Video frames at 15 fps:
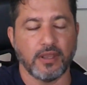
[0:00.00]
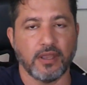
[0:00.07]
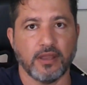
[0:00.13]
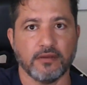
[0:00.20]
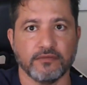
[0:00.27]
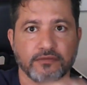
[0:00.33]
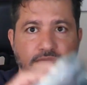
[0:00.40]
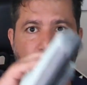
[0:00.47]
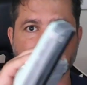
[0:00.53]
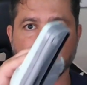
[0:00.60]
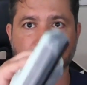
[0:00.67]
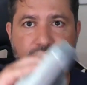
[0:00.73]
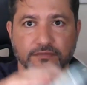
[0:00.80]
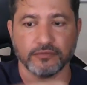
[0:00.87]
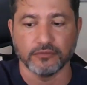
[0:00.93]
and for
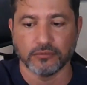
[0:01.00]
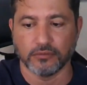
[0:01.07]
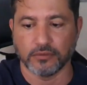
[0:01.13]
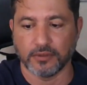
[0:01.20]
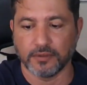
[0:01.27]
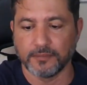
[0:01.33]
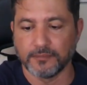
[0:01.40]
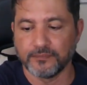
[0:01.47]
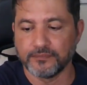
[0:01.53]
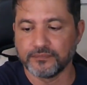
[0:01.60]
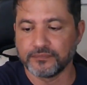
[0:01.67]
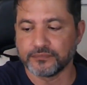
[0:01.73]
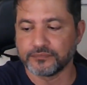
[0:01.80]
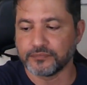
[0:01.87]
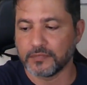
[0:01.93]
the floor.
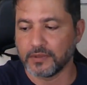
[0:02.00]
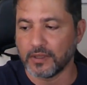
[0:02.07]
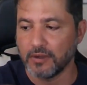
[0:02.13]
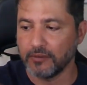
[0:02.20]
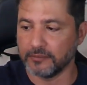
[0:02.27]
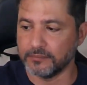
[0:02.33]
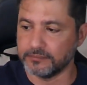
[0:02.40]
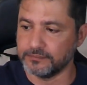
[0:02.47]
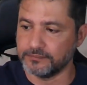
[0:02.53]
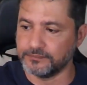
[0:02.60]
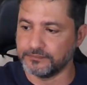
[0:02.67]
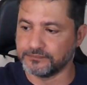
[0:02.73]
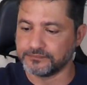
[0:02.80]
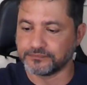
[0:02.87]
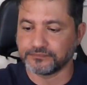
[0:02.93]
Now,
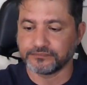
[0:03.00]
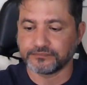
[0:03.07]
again,